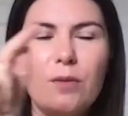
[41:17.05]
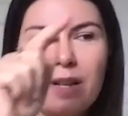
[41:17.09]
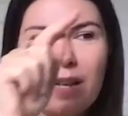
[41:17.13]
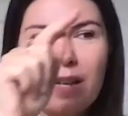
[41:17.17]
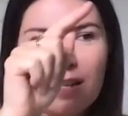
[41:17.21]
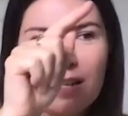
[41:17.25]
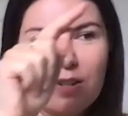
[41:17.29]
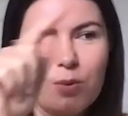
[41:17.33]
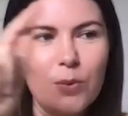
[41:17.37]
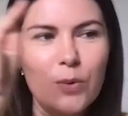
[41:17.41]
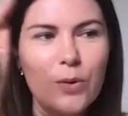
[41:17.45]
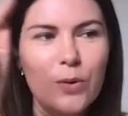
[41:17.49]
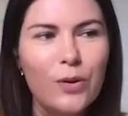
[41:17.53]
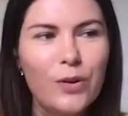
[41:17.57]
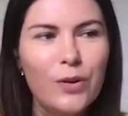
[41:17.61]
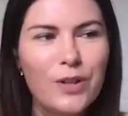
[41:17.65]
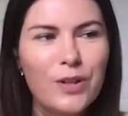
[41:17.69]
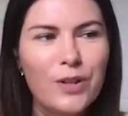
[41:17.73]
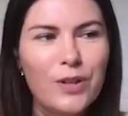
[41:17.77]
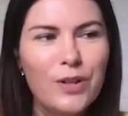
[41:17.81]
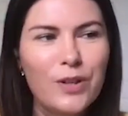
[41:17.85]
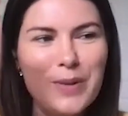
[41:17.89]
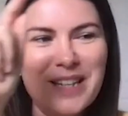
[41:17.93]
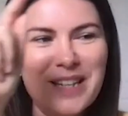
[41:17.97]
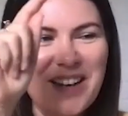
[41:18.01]
We had to walk
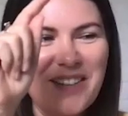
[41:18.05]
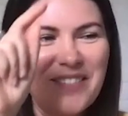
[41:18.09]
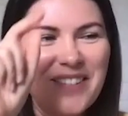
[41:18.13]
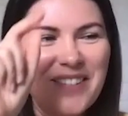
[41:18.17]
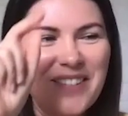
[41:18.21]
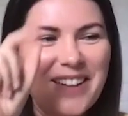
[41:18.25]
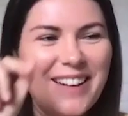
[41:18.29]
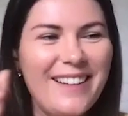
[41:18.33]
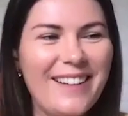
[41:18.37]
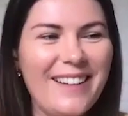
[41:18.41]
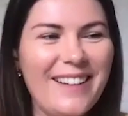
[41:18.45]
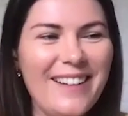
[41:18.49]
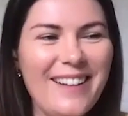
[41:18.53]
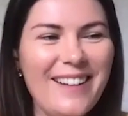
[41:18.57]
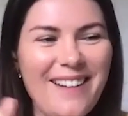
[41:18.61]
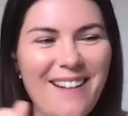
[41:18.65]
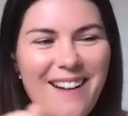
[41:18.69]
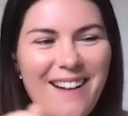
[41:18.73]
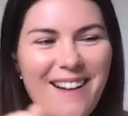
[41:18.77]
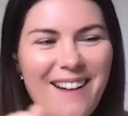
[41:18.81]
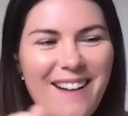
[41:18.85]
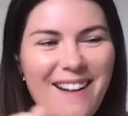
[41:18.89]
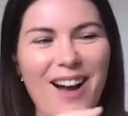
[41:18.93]
because we didn't have a car,